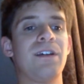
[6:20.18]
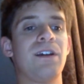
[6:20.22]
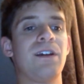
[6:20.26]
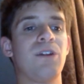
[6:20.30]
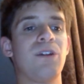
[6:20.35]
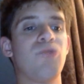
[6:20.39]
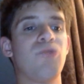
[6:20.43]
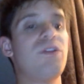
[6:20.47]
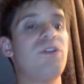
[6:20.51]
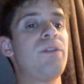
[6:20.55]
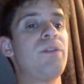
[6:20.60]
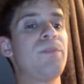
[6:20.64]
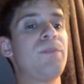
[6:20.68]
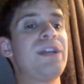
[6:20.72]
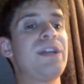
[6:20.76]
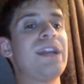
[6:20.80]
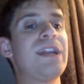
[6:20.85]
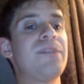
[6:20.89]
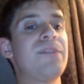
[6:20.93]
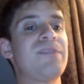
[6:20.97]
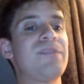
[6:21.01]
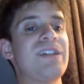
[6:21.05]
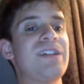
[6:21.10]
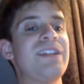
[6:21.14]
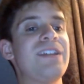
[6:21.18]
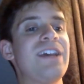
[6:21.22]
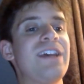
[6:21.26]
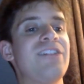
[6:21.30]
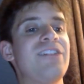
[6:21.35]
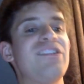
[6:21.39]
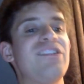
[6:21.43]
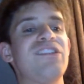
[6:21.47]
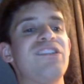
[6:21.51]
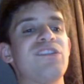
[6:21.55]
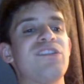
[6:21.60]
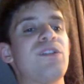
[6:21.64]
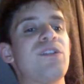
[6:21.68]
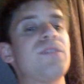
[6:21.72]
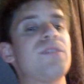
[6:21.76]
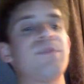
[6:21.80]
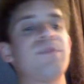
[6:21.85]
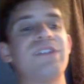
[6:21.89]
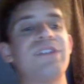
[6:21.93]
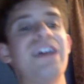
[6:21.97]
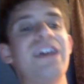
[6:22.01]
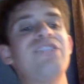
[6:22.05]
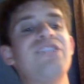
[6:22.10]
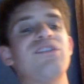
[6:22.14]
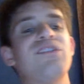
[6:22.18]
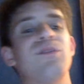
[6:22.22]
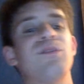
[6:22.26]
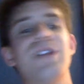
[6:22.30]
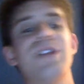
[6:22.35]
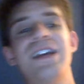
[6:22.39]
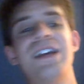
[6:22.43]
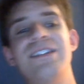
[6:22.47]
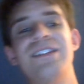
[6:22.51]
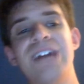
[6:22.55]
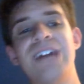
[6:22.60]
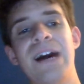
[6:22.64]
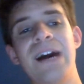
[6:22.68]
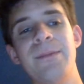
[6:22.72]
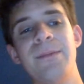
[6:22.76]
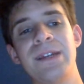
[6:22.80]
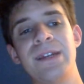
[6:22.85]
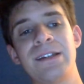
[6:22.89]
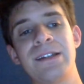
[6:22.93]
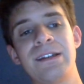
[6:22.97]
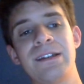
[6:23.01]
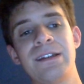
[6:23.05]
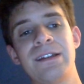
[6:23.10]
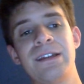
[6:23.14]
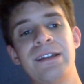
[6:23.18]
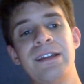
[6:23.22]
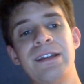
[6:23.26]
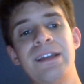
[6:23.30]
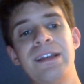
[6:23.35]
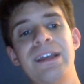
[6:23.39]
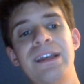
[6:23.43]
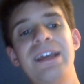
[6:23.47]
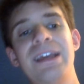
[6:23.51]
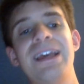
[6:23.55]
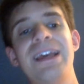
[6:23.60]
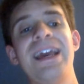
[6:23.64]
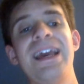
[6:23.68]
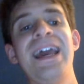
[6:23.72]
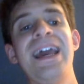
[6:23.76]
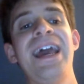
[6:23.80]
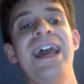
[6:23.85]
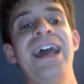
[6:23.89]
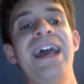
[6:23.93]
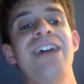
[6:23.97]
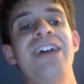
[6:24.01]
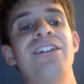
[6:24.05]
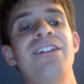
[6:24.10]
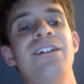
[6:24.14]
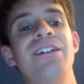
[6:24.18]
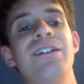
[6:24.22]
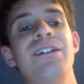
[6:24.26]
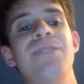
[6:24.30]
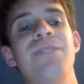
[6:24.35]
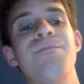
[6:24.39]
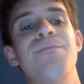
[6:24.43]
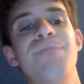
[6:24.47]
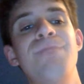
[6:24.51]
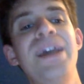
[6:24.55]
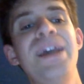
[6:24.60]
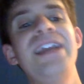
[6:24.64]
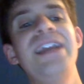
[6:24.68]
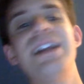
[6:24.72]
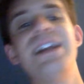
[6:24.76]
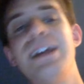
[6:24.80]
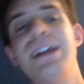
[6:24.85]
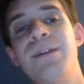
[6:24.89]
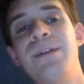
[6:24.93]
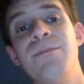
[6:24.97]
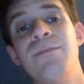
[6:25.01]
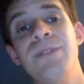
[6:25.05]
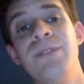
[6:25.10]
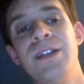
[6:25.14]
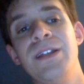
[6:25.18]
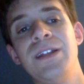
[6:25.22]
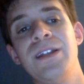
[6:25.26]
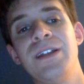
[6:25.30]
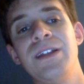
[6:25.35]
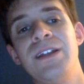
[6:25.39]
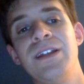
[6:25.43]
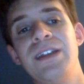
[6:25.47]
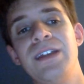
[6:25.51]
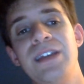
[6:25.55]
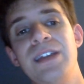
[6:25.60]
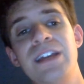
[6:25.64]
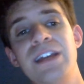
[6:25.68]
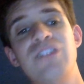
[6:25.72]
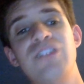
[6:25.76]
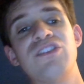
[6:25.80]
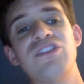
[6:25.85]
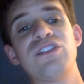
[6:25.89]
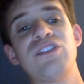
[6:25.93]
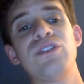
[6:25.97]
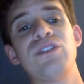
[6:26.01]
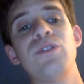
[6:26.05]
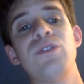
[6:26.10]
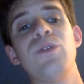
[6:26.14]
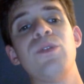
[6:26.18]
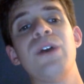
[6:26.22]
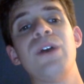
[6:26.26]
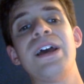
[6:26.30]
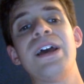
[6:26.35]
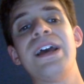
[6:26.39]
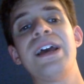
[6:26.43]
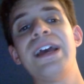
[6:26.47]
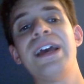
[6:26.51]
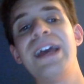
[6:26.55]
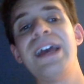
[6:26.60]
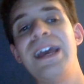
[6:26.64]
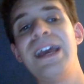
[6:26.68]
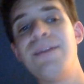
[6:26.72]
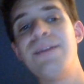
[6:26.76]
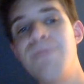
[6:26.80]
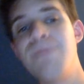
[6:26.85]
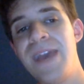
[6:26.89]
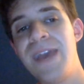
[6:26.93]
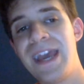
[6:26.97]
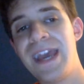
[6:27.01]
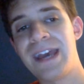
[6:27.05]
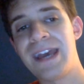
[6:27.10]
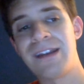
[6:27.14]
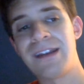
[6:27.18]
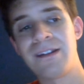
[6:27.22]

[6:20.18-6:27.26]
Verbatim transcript: Rhea Ripley ended up saying that she saw the potential in Dominik and made him into a man.